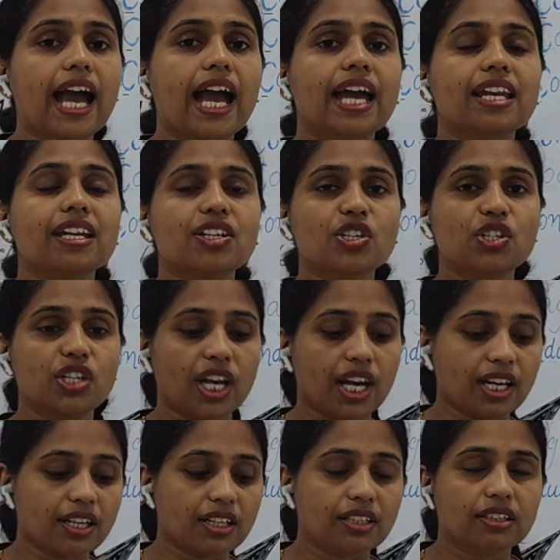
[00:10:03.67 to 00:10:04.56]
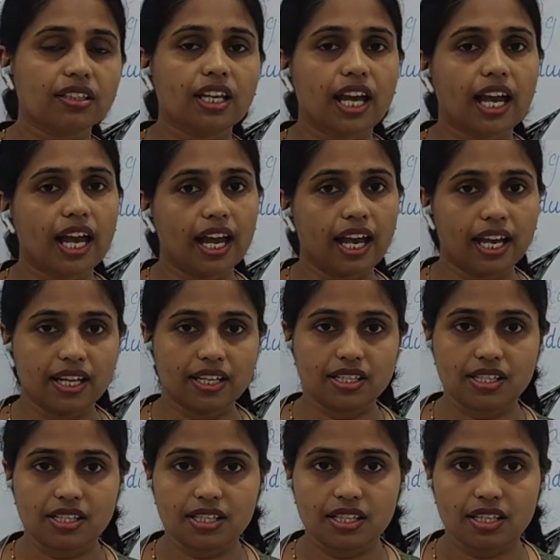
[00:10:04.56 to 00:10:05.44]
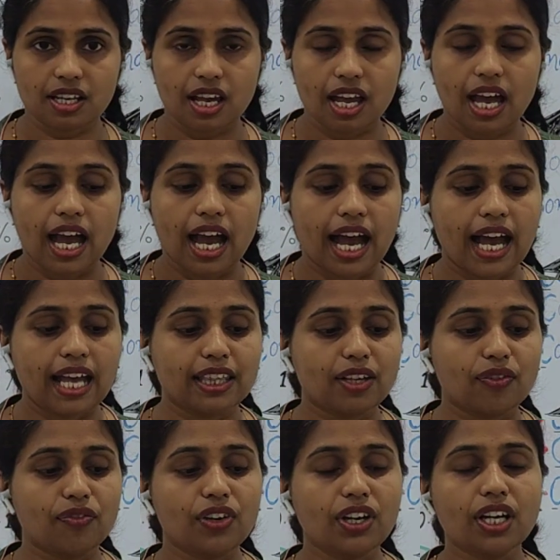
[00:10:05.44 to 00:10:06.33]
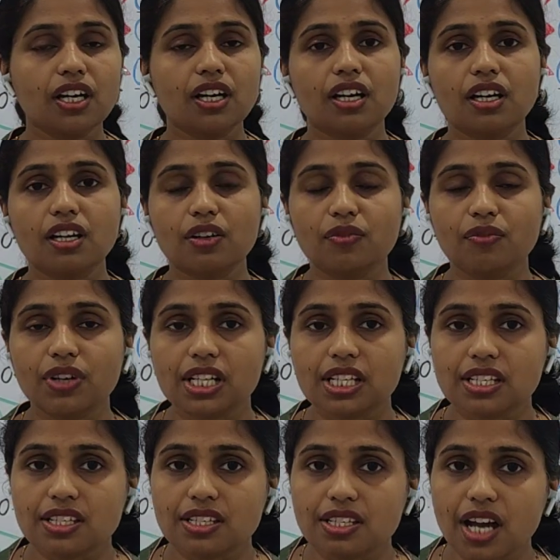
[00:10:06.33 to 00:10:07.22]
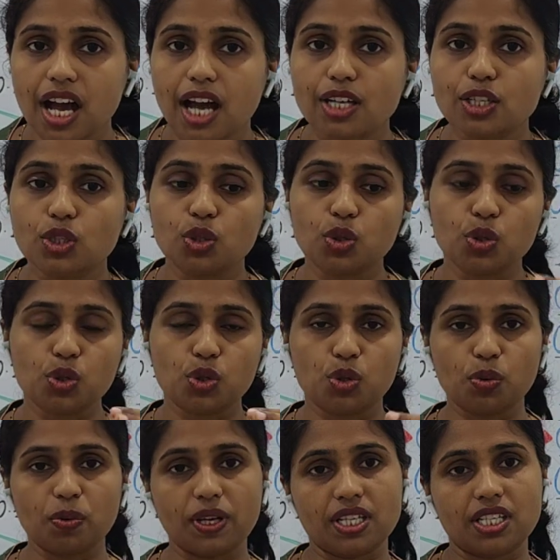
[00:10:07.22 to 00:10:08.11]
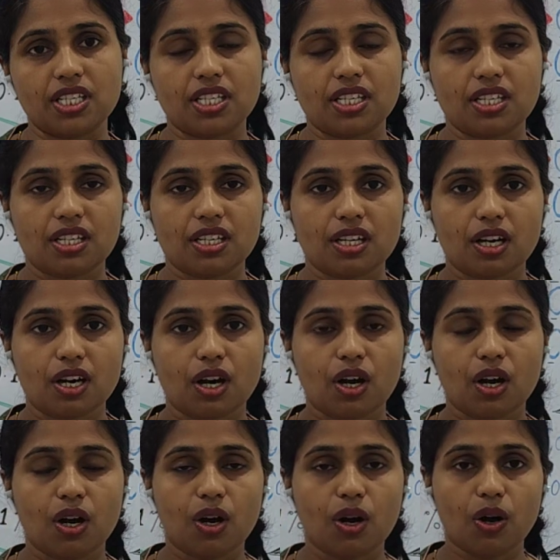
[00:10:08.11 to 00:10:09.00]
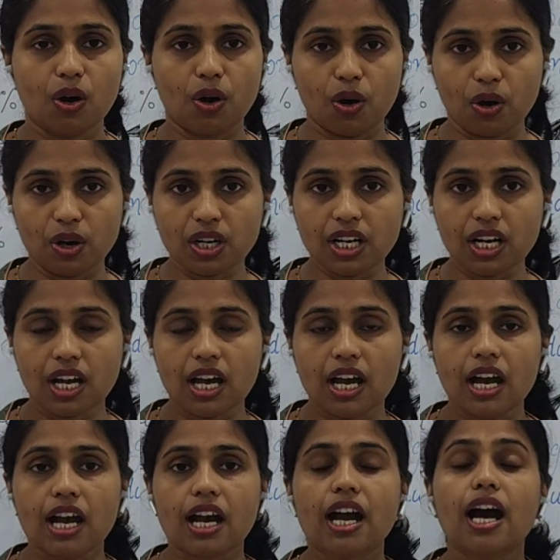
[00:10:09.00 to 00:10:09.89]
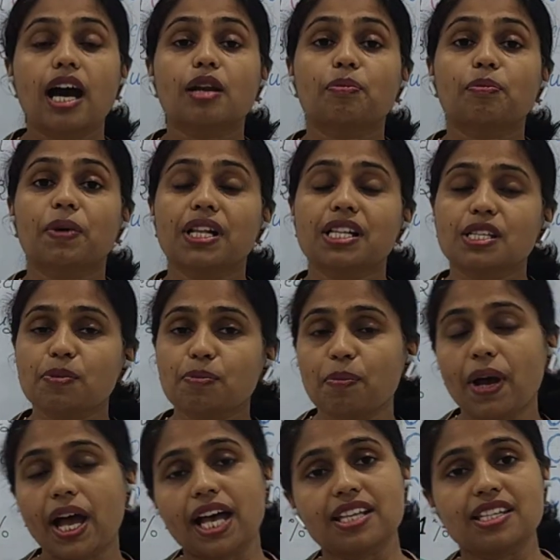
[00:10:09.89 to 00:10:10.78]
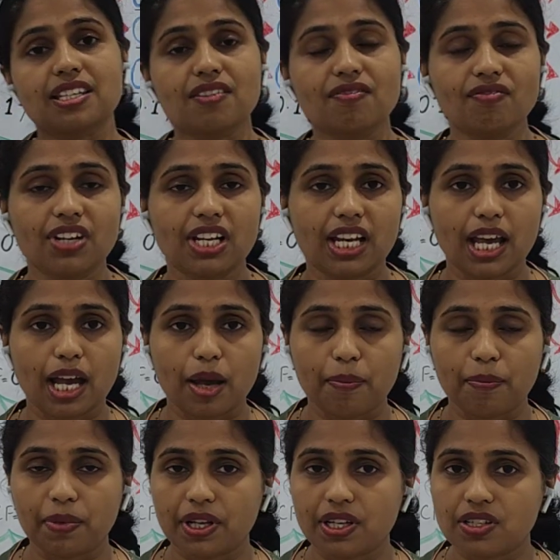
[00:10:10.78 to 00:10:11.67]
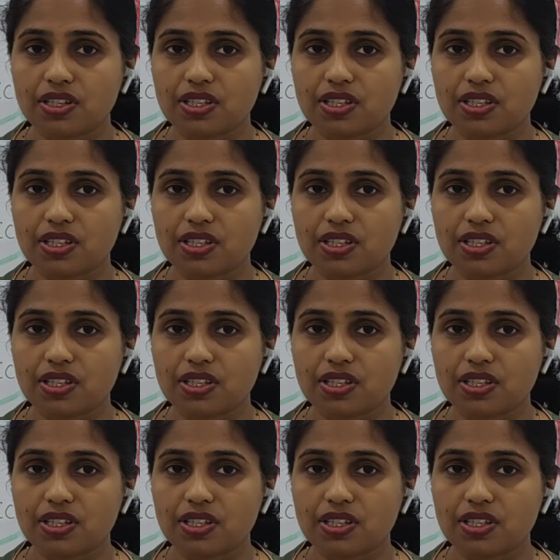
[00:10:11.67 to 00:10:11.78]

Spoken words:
and check the hands, and the finger will start to twitch or carpal spasm will happen.